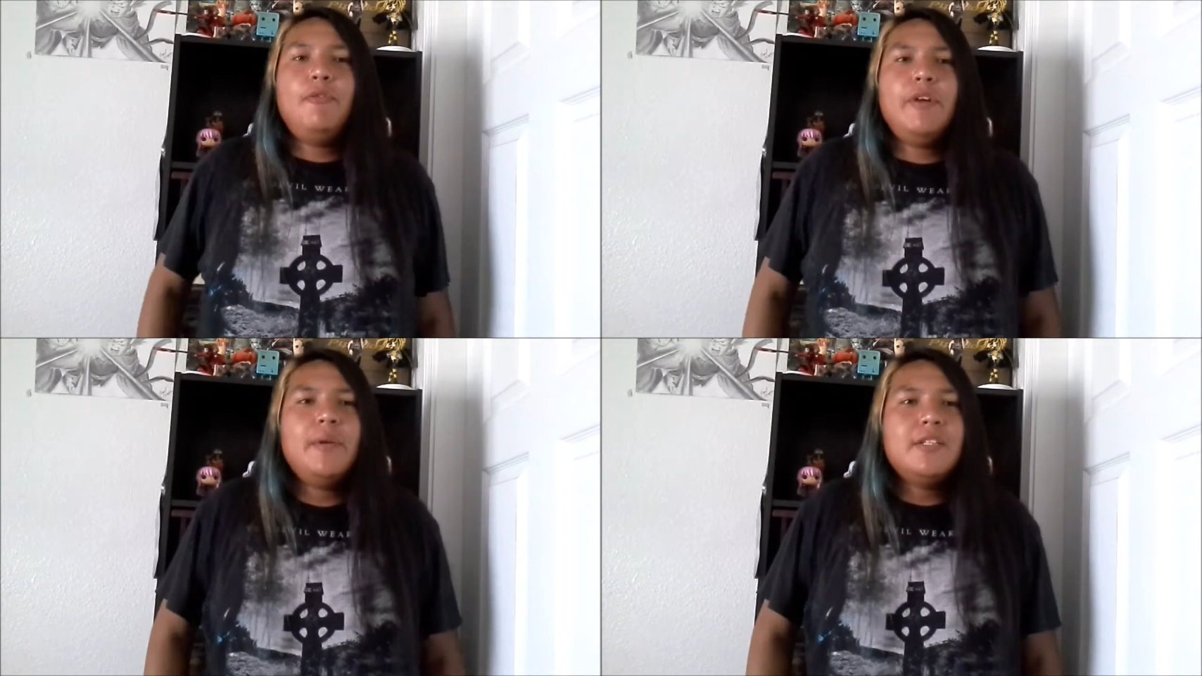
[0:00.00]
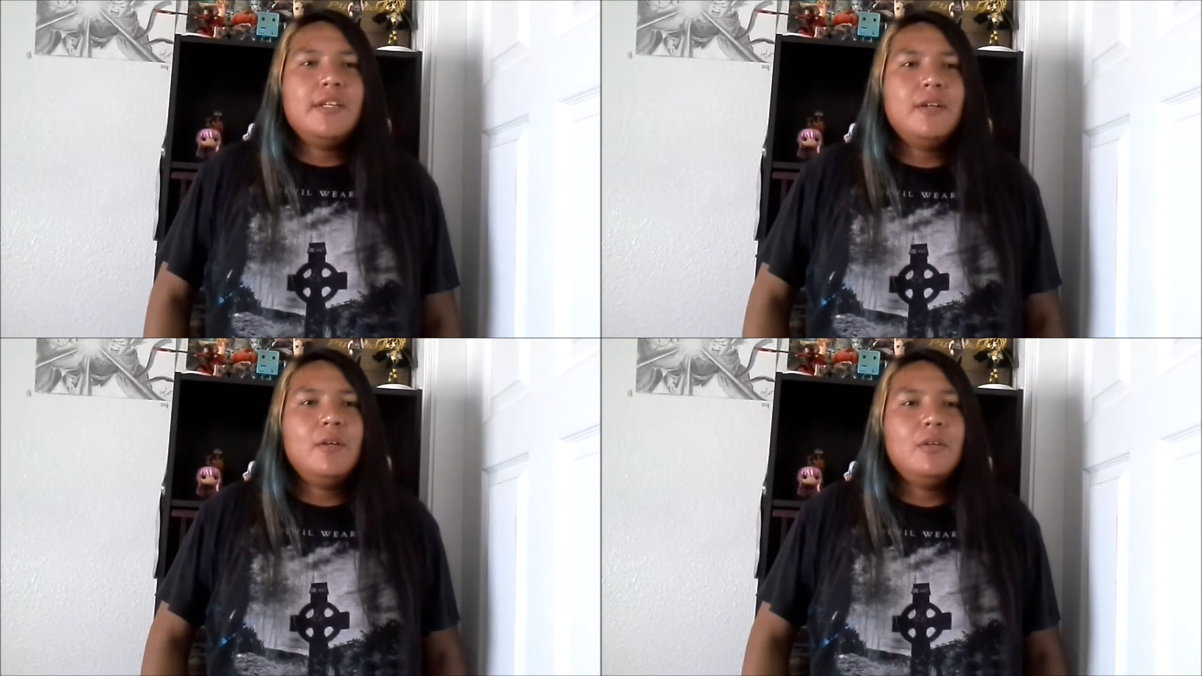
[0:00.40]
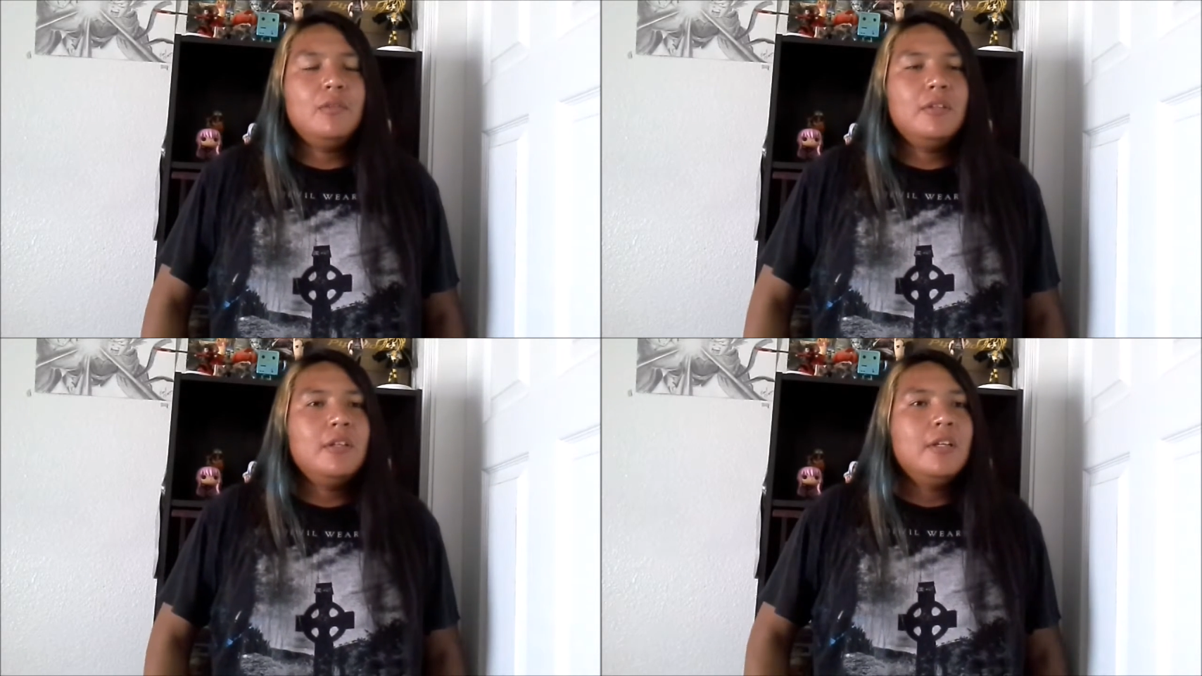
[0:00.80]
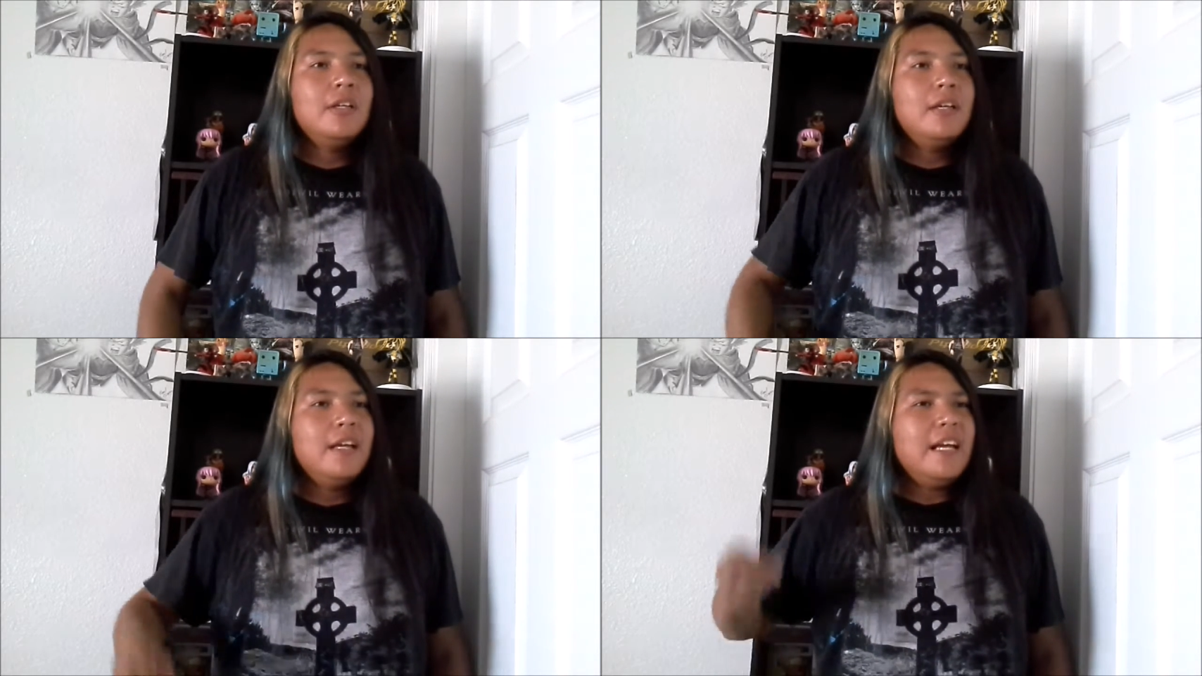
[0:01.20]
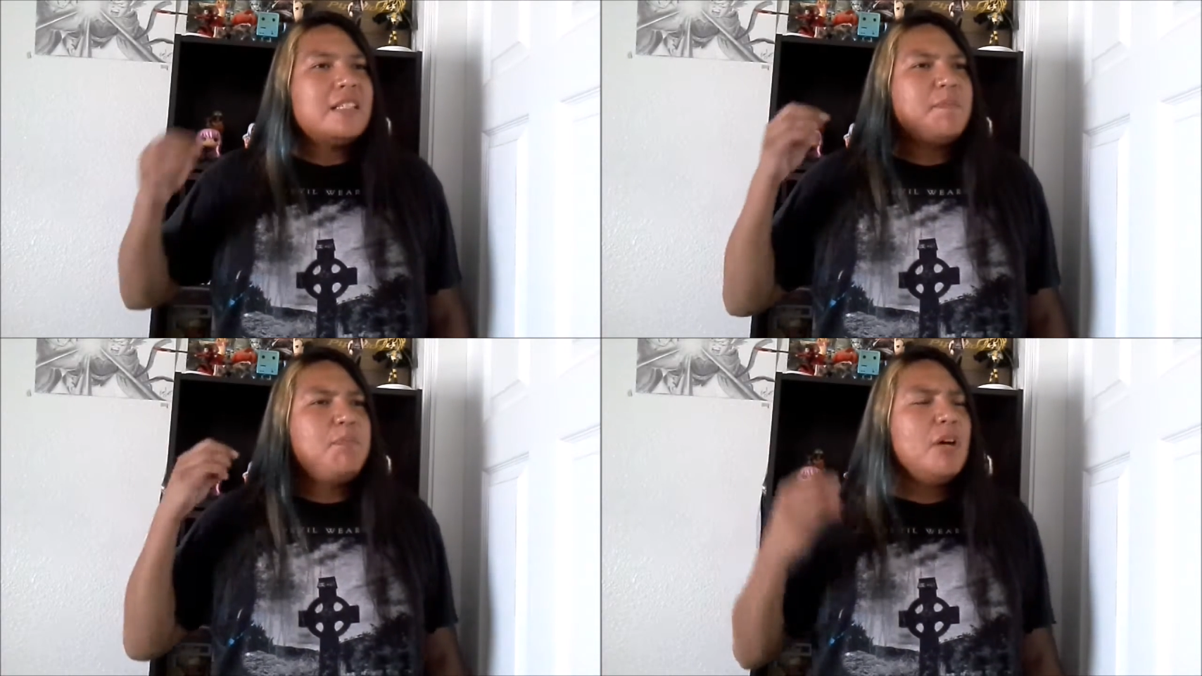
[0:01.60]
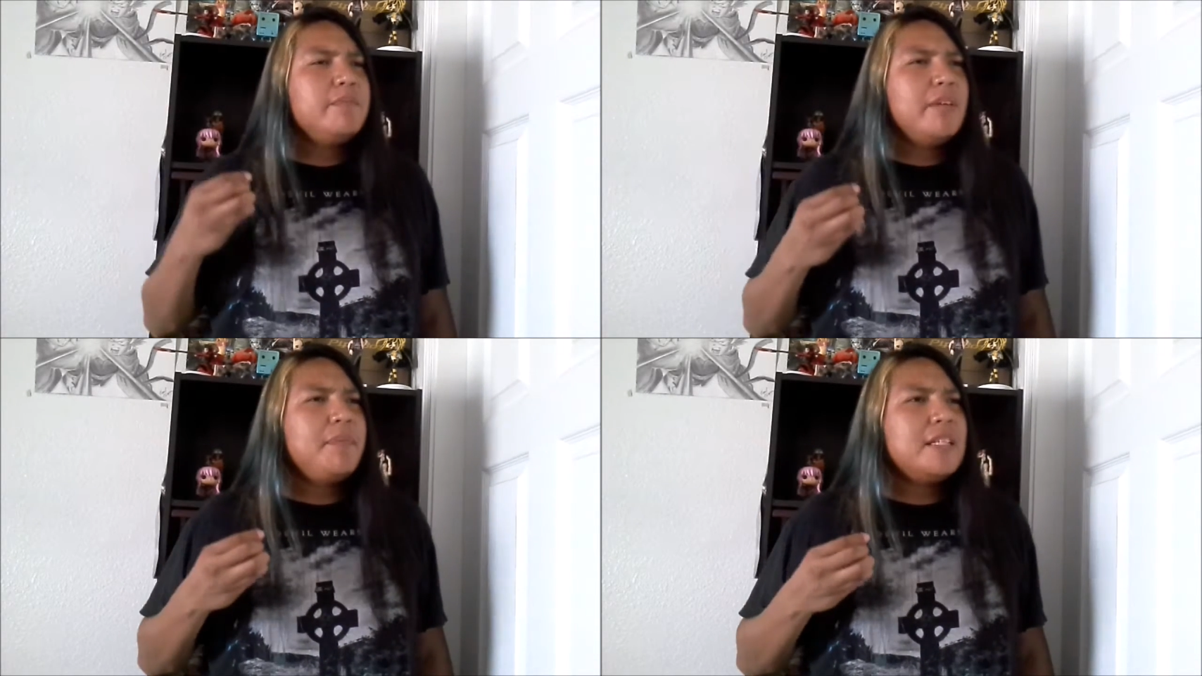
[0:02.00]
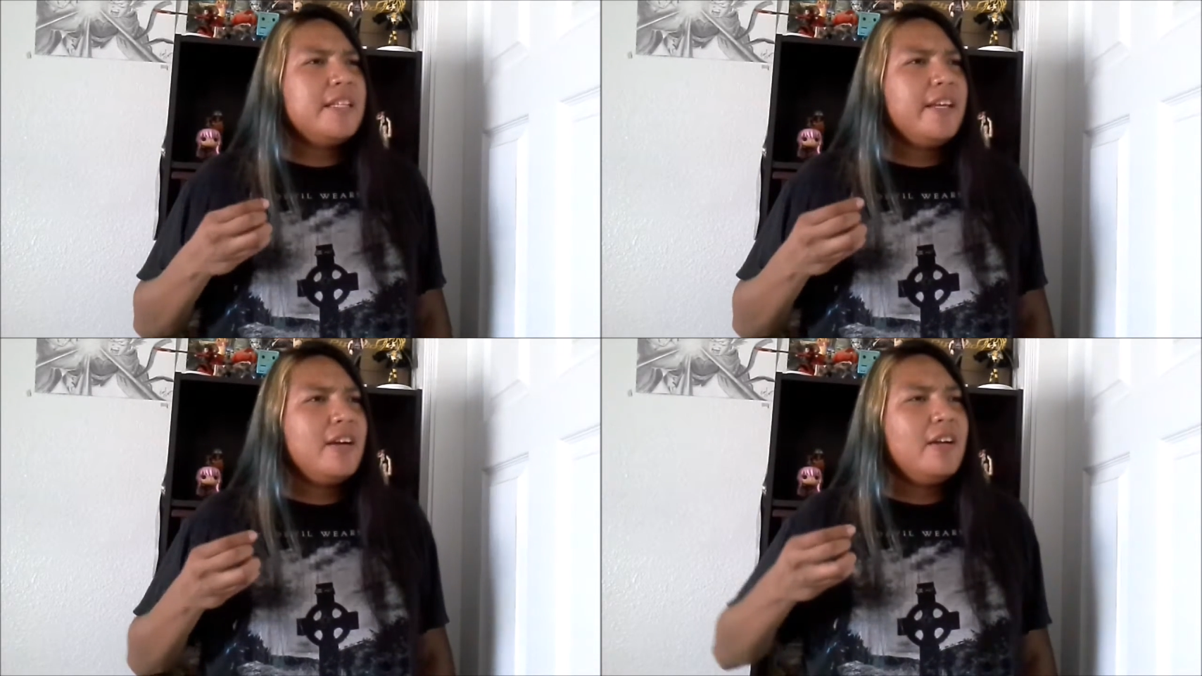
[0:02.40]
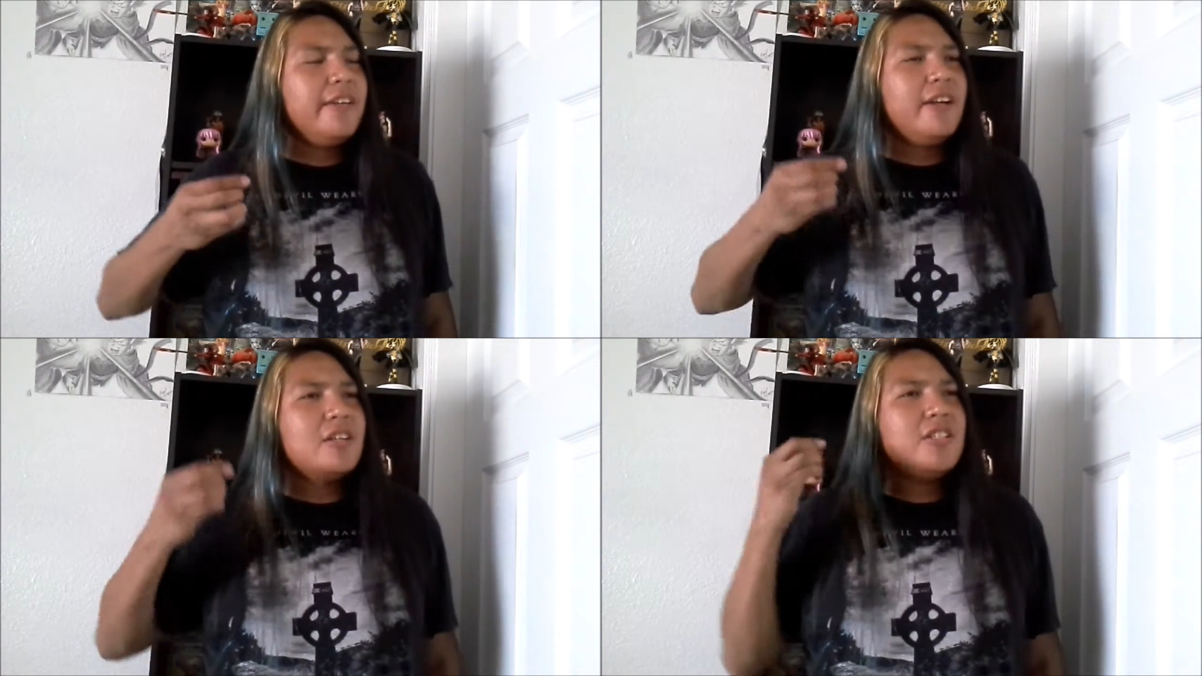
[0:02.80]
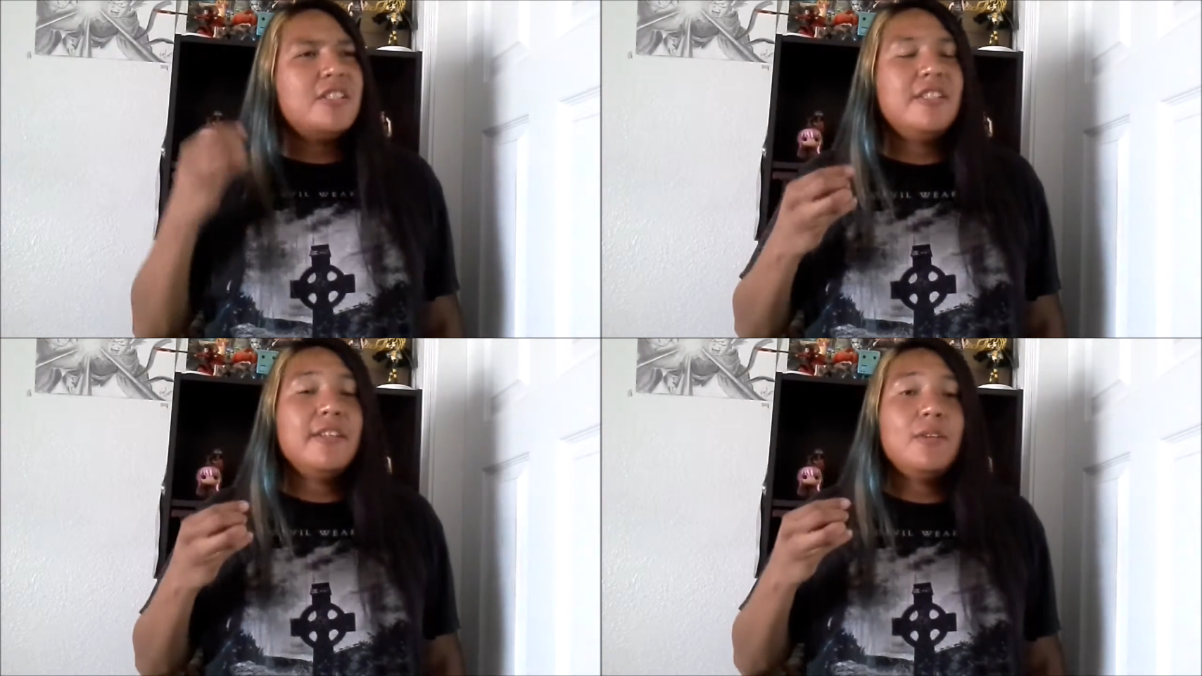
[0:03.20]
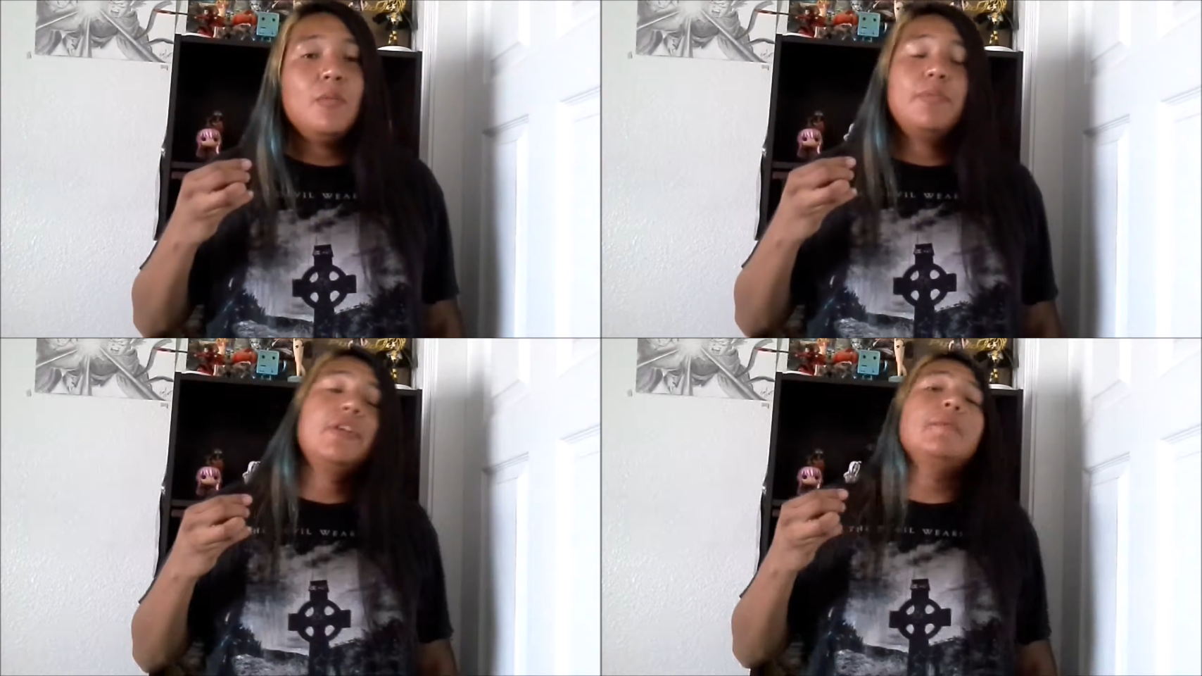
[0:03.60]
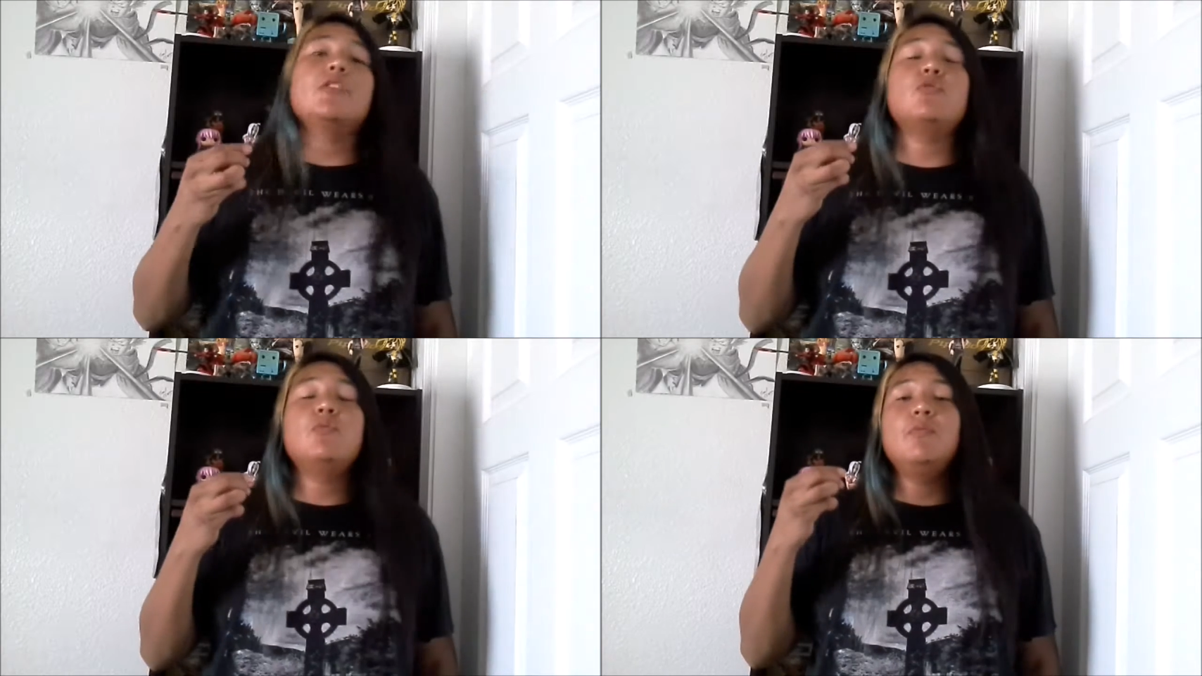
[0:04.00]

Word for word: Fairy Tale, as pumped up as they are, they are still pretty much